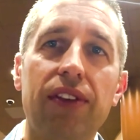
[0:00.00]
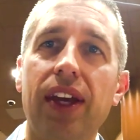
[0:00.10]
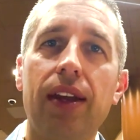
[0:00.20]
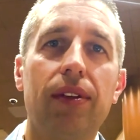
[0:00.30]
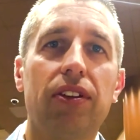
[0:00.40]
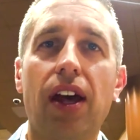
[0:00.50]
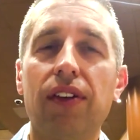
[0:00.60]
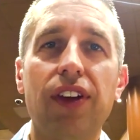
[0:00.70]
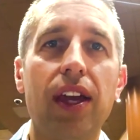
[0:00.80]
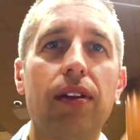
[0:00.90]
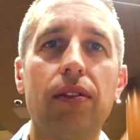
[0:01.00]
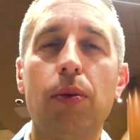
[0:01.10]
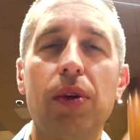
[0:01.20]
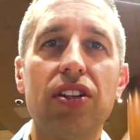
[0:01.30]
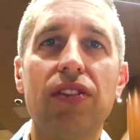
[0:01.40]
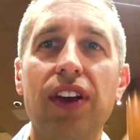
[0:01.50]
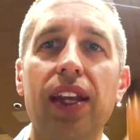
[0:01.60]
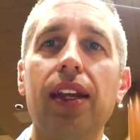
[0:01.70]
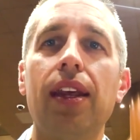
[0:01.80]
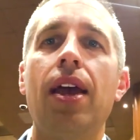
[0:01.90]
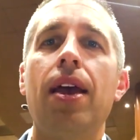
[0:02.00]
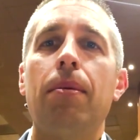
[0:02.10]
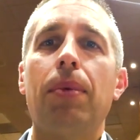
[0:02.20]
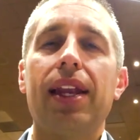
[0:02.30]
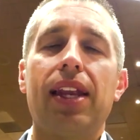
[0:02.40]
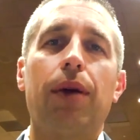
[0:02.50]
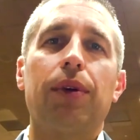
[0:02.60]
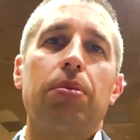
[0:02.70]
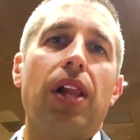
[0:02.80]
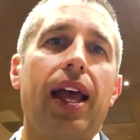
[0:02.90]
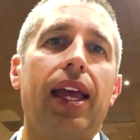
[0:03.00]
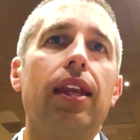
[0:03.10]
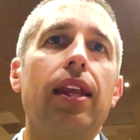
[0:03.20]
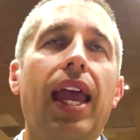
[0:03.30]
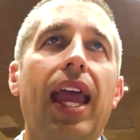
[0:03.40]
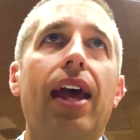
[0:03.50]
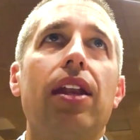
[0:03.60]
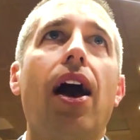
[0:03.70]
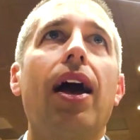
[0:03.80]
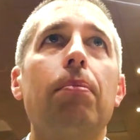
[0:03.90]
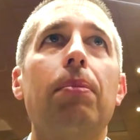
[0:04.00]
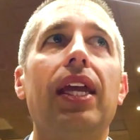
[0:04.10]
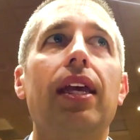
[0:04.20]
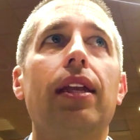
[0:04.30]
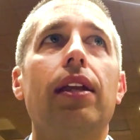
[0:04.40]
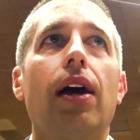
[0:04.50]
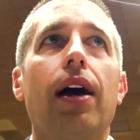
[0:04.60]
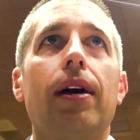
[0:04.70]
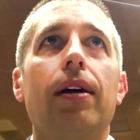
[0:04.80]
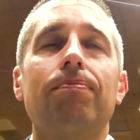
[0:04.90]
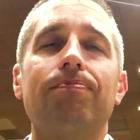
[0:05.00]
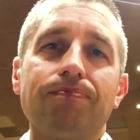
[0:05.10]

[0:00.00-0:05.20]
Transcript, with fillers: fit, it's not a fit, nobody's offended, but not replying and not being um,